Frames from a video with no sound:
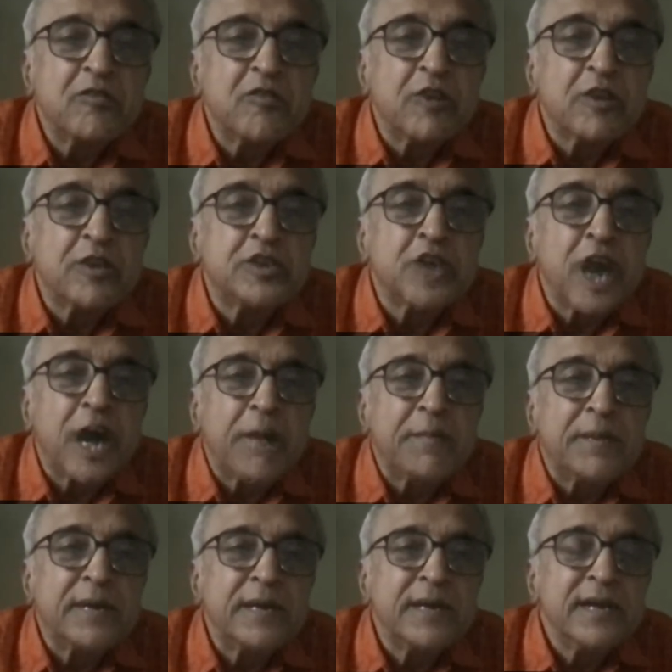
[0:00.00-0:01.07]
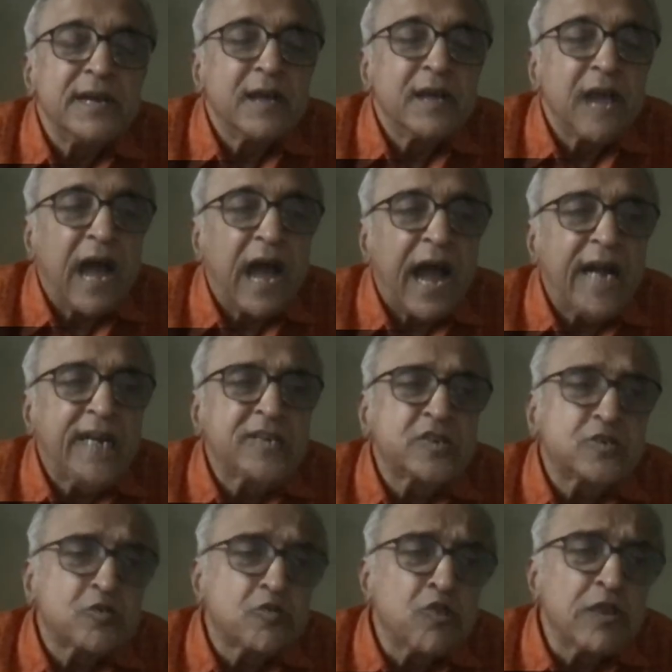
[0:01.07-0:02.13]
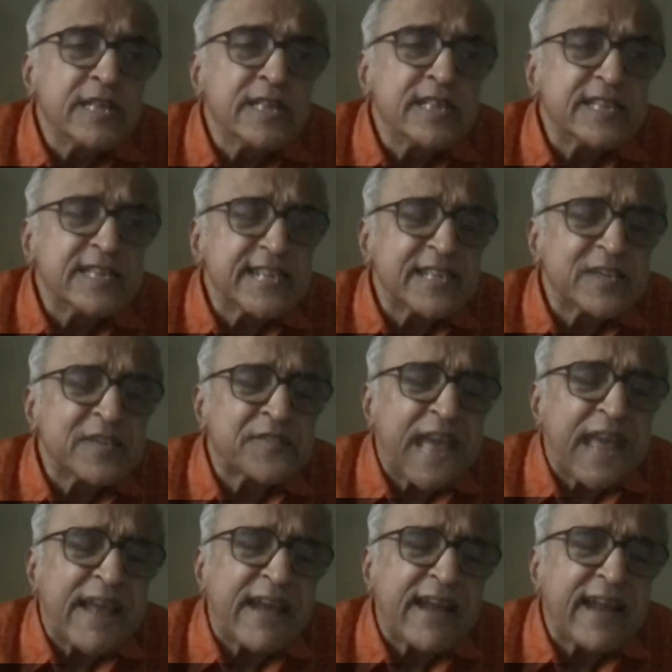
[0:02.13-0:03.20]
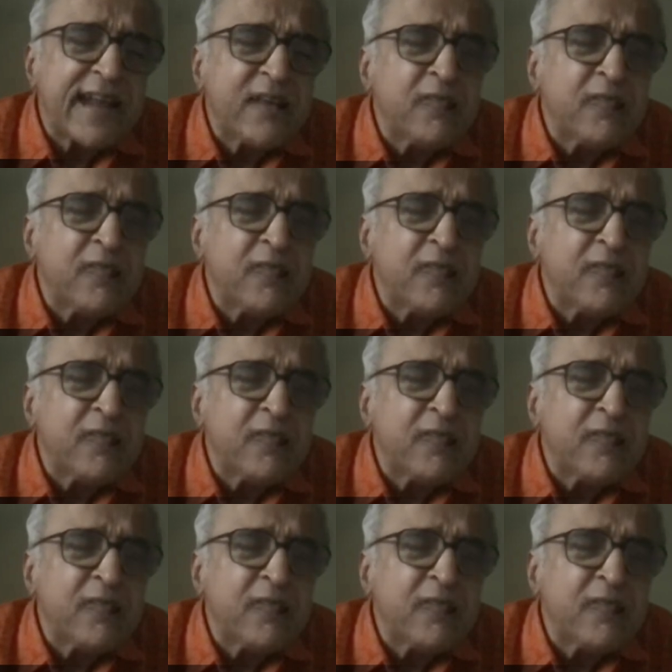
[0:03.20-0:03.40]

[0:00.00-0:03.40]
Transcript: good job, uh, and good in the sense of salary,